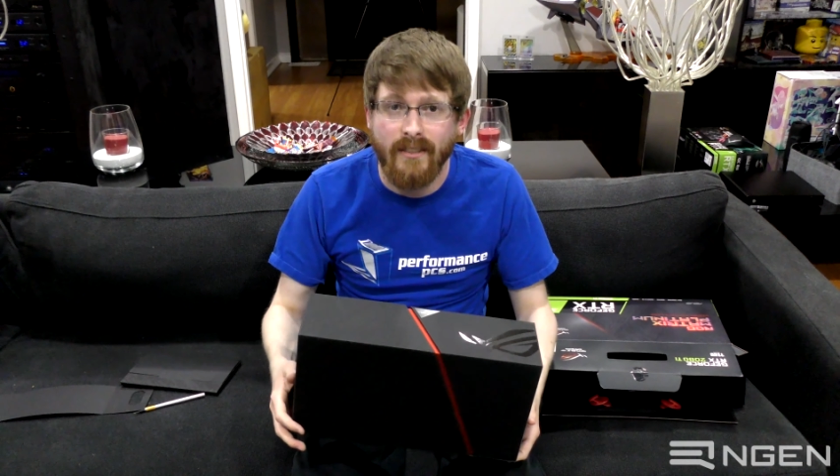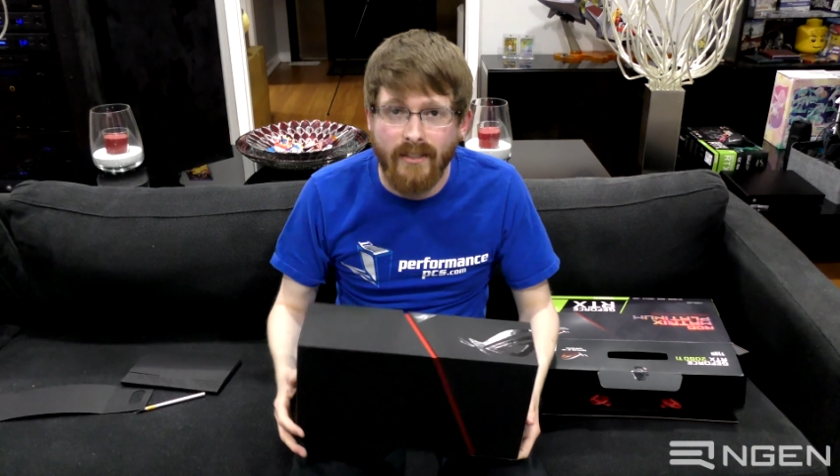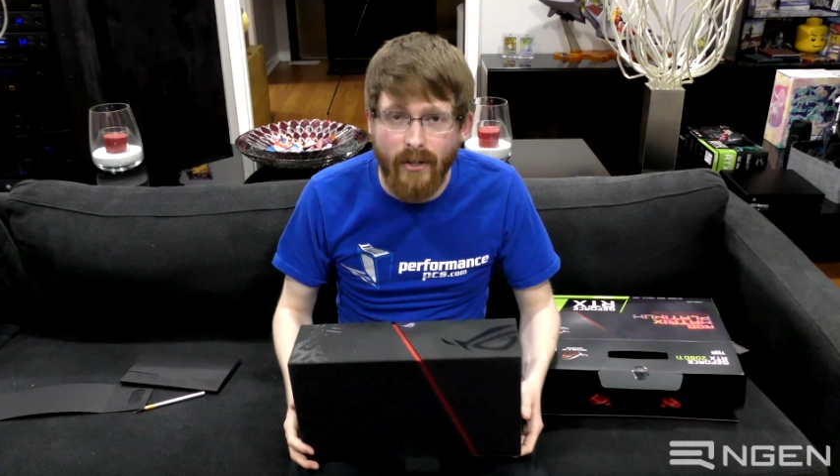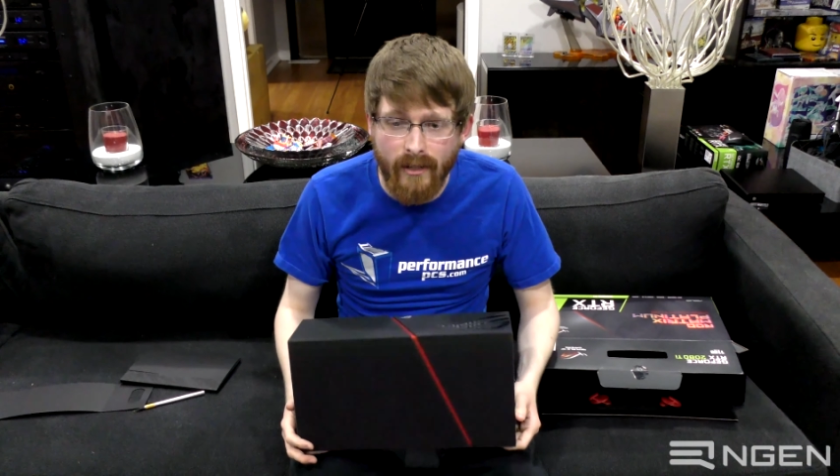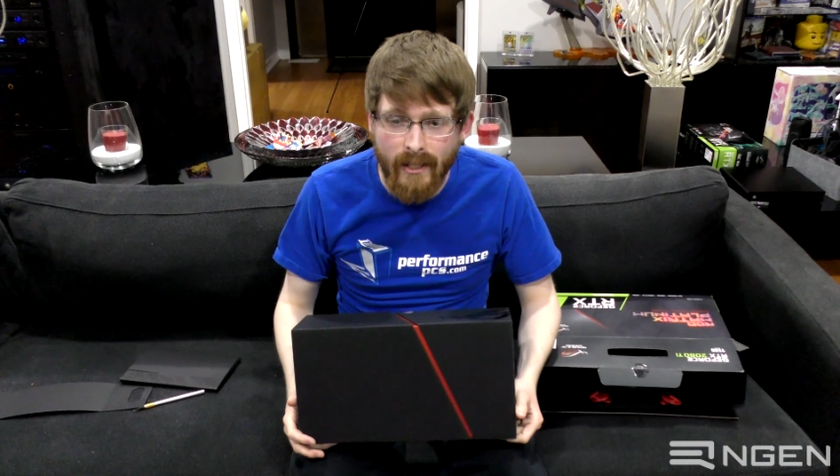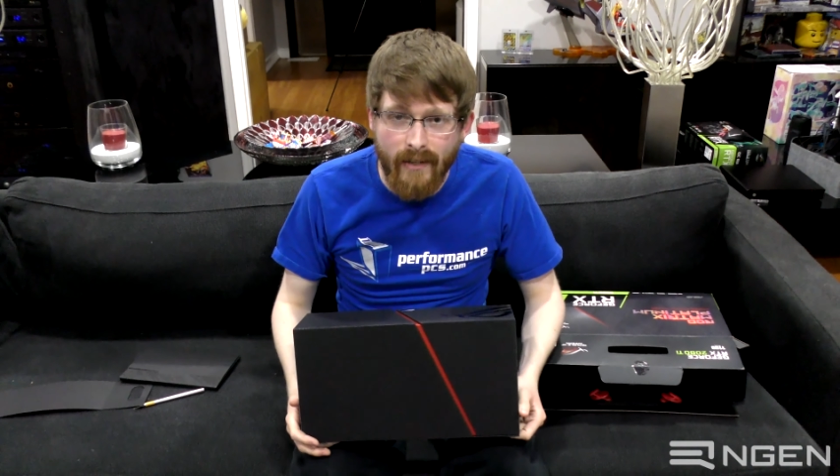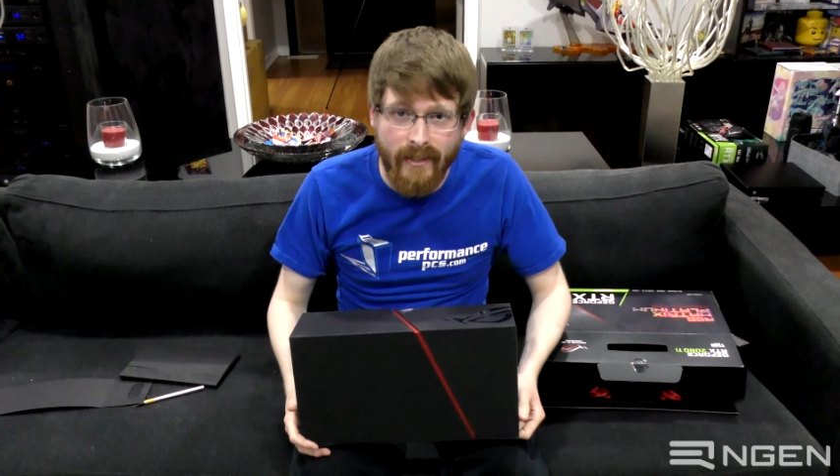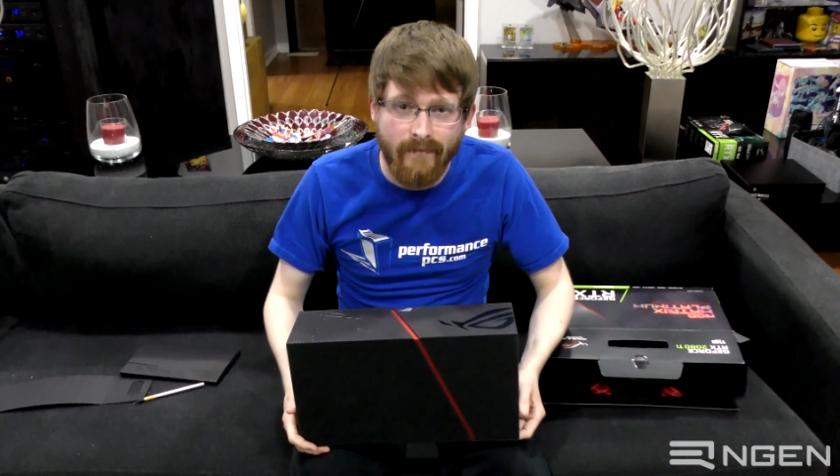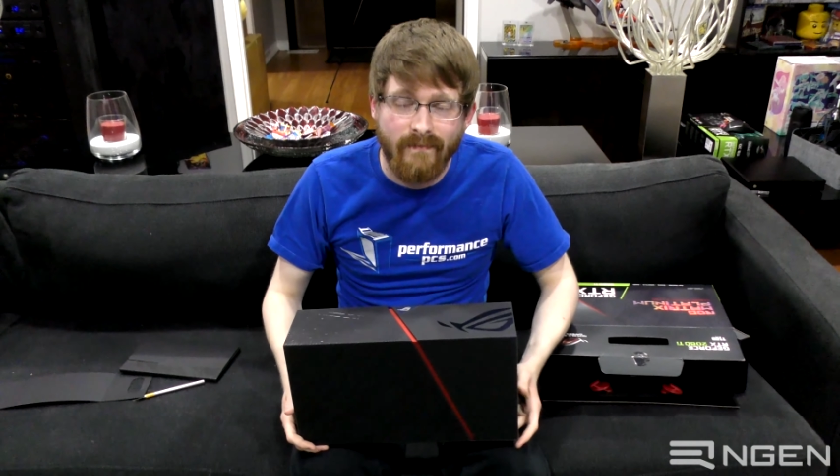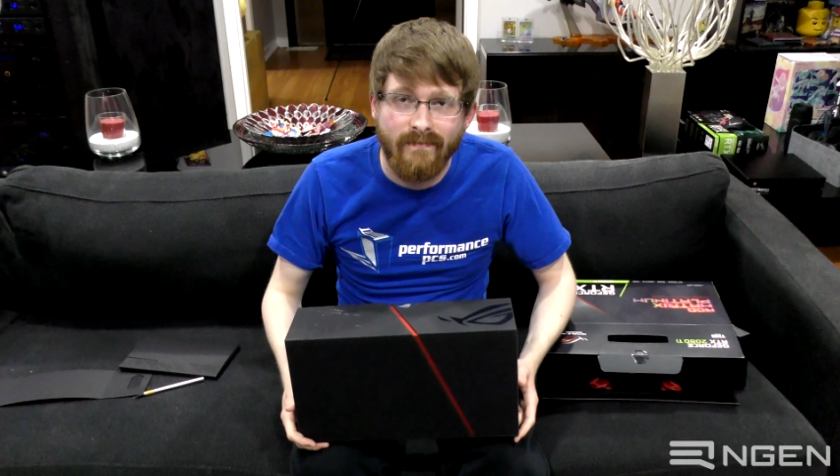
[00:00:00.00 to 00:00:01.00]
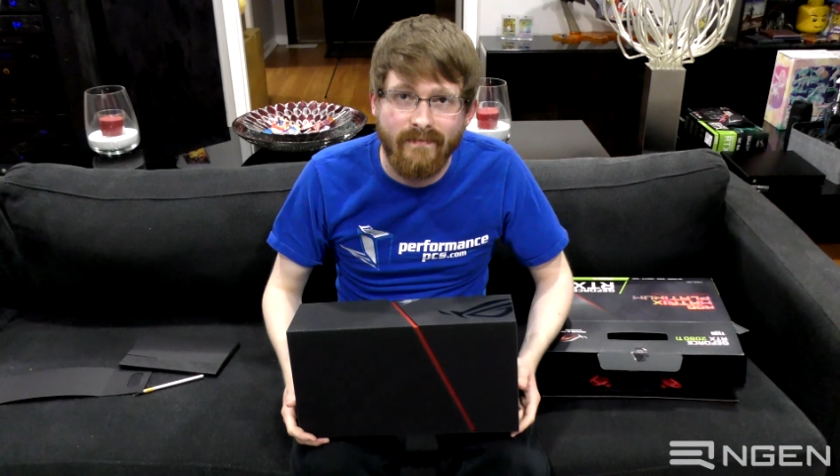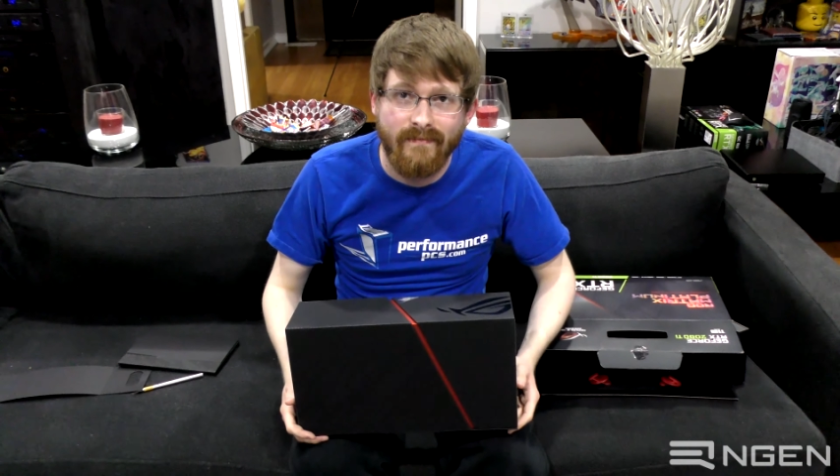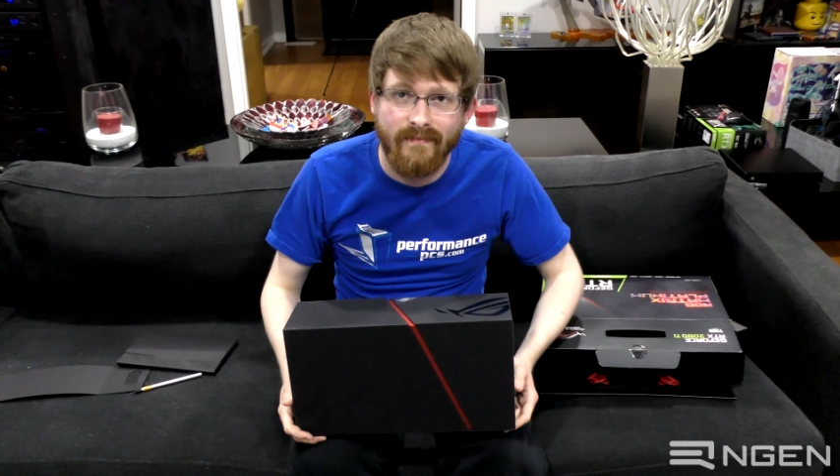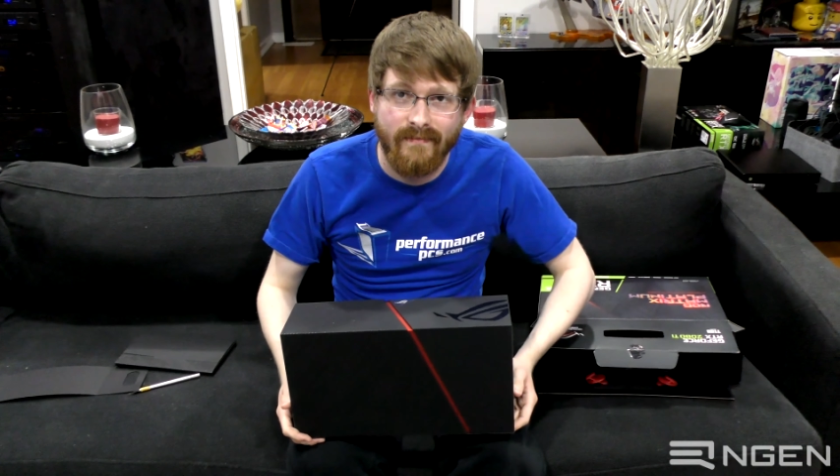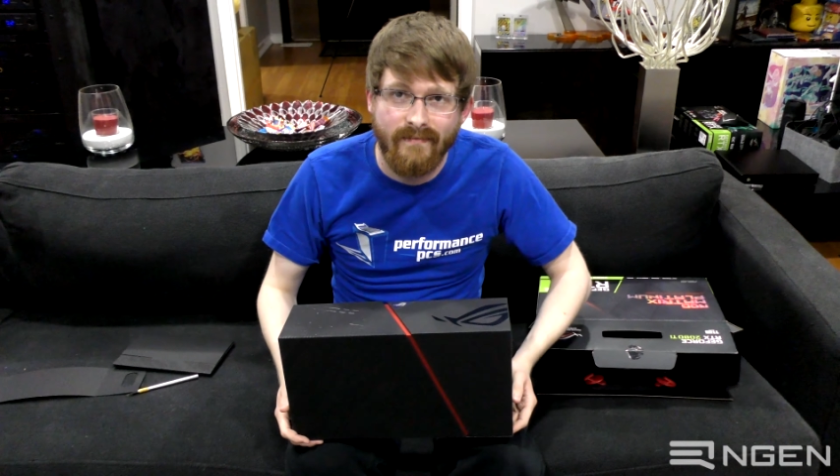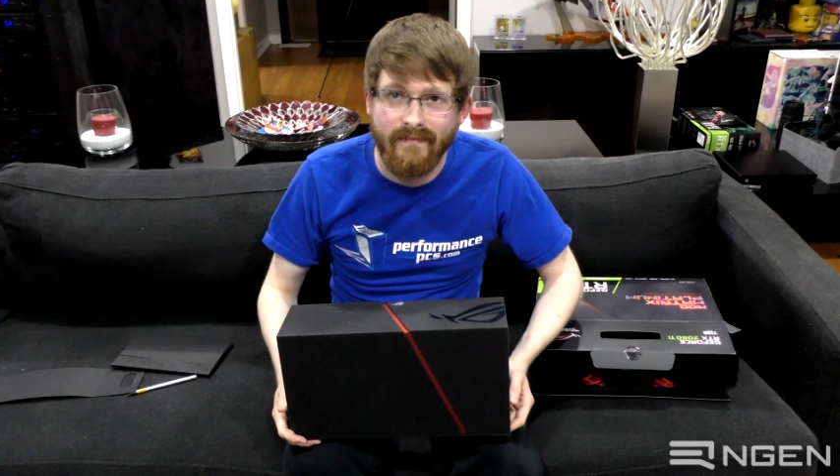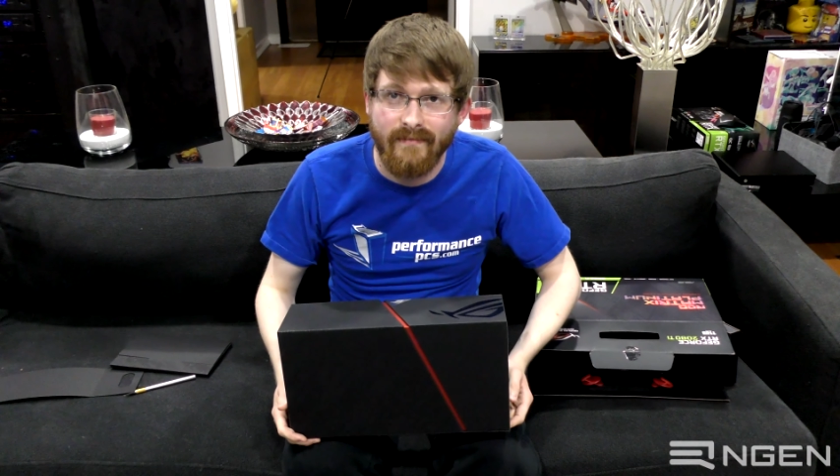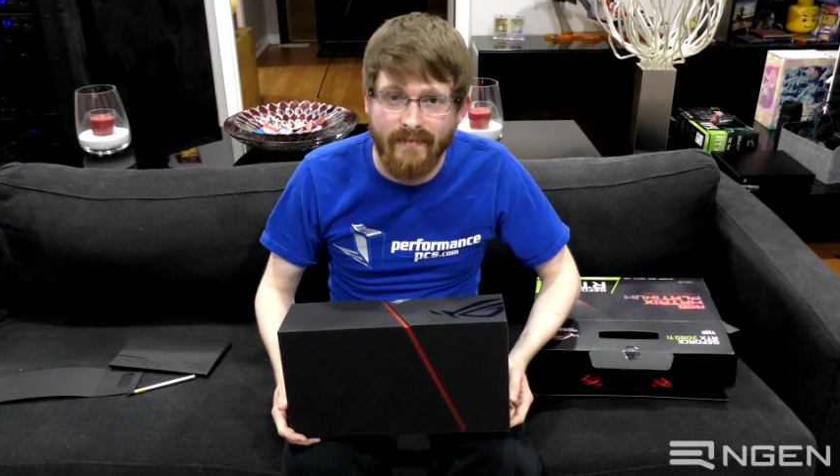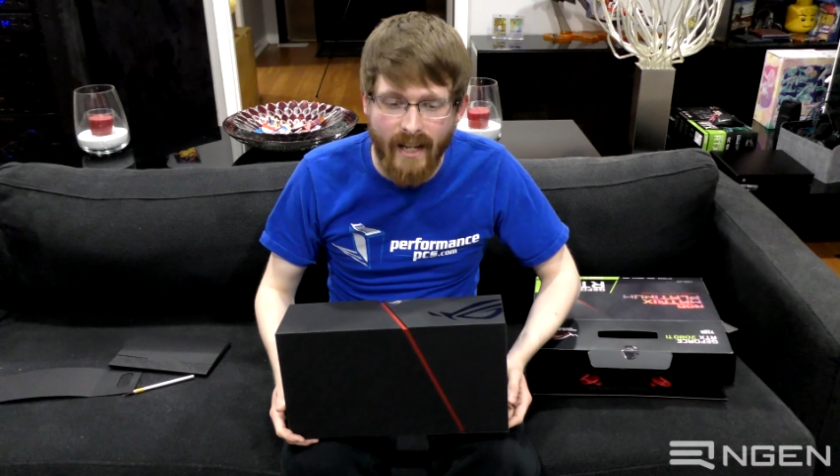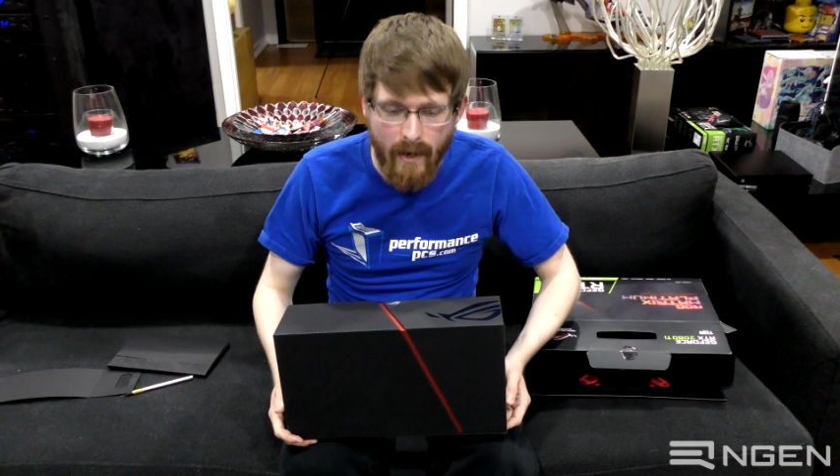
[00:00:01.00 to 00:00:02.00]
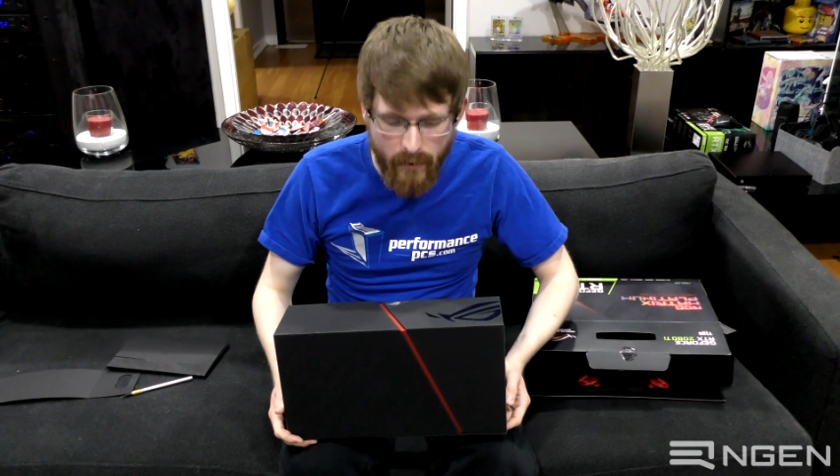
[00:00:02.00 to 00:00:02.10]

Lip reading: Totally love it. I